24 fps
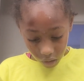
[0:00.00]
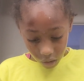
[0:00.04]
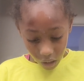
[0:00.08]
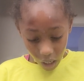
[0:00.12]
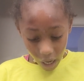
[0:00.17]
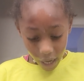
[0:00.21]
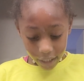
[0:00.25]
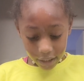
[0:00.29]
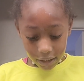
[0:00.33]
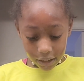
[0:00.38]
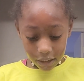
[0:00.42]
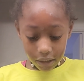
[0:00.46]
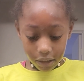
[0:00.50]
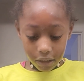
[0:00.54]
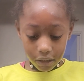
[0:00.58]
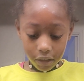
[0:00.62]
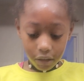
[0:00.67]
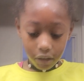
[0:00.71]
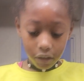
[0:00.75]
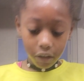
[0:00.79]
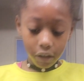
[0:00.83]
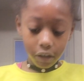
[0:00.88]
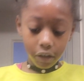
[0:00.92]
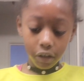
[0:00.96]
Guys, this
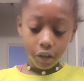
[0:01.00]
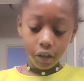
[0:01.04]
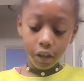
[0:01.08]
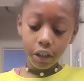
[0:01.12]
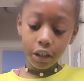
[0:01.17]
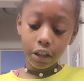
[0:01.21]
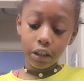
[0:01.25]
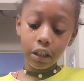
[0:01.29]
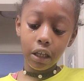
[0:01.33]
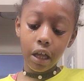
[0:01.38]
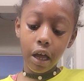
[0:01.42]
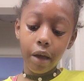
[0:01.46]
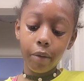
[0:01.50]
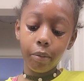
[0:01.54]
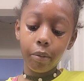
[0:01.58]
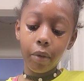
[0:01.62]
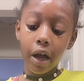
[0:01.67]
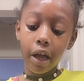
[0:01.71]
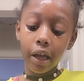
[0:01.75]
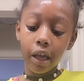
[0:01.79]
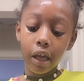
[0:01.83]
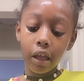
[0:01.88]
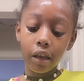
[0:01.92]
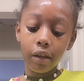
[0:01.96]
is literally slime.
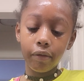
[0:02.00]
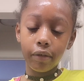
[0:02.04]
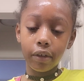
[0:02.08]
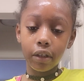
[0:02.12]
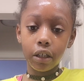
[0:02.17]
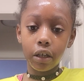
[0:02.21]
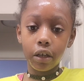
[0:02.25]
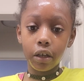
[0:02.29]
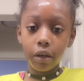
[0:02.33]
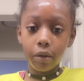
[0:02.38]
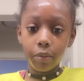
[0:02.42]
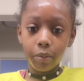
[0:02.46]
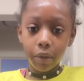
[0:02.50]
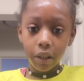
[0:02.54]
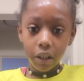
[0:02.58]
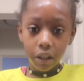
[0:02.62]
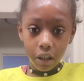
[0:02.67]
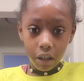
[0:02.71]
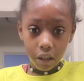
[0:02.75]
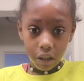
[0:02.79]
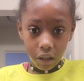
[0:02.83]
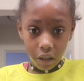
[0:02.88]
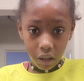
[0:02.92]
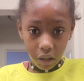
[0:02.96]
I can't even tell you how
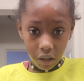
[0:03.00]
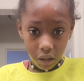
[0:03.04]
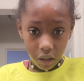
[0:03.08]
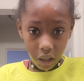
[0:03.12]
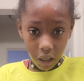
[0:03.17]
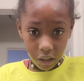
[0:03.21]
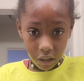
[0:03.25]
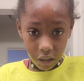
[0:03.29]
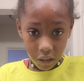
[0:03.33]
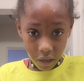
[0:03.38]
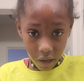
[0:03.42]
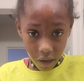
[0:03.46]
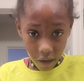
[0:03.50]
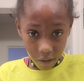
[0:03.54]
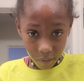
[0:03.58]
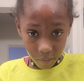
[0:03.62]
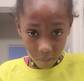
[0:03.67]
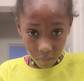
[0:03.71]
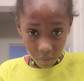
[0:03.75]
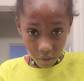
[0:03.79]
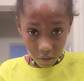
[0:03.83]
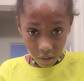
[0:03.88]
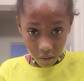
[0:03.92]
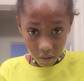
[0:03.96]
much this looks like
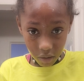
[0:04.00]
slime.